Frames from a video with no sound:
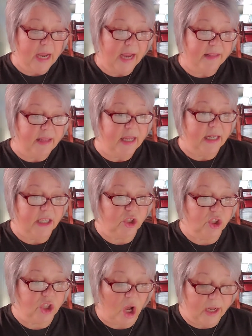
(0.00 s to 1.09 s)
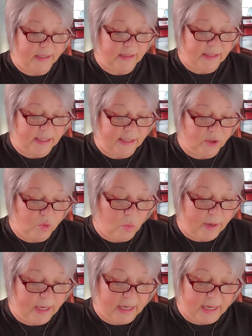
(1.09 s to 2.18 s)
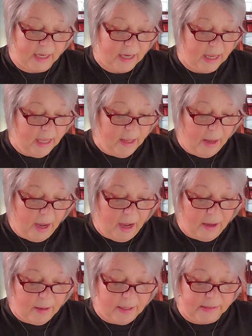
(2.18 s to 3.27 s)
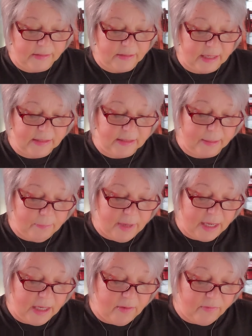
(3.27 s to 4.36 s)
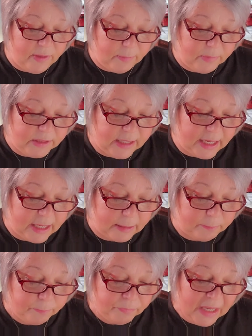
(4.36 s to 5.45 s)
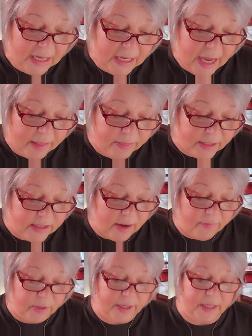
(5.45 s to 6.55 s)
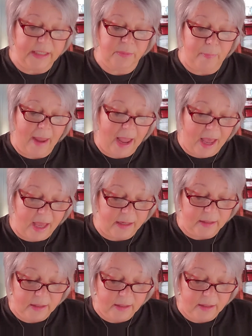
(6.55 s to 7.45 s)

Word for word: And then in John 10 20, uh, it says, And many of them said, He hath the devil and is mad.